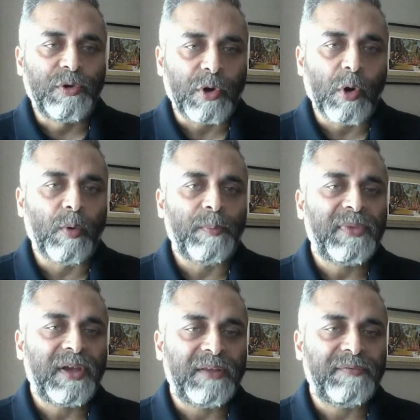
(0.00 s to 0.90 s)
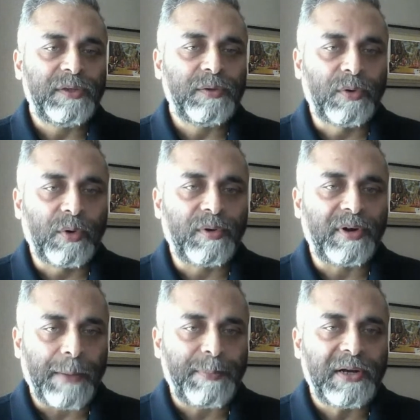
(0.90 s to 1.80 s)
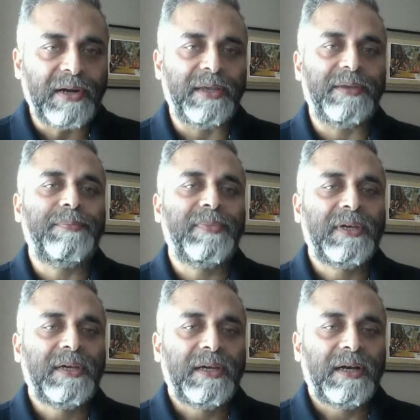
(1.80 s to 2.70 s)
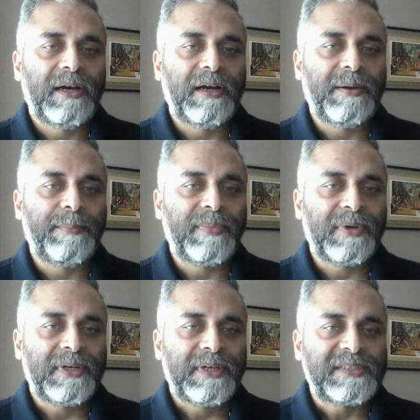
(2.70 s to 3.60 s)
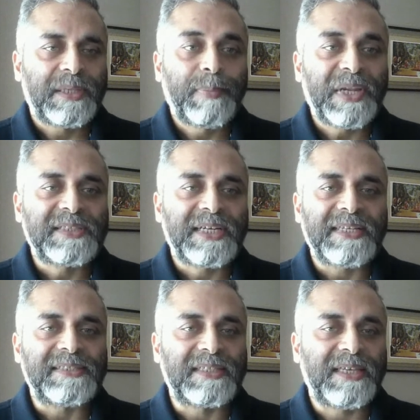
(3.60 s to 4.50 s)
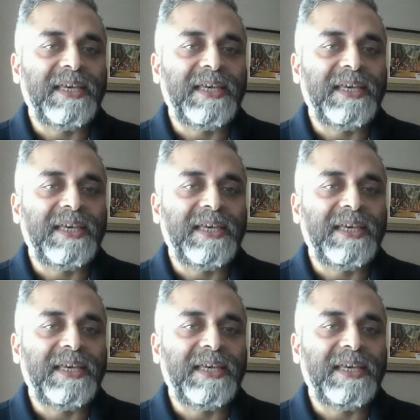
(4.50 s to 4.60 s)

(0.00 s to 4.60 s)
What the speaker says: you grow and when you grow rapidly, simplicity is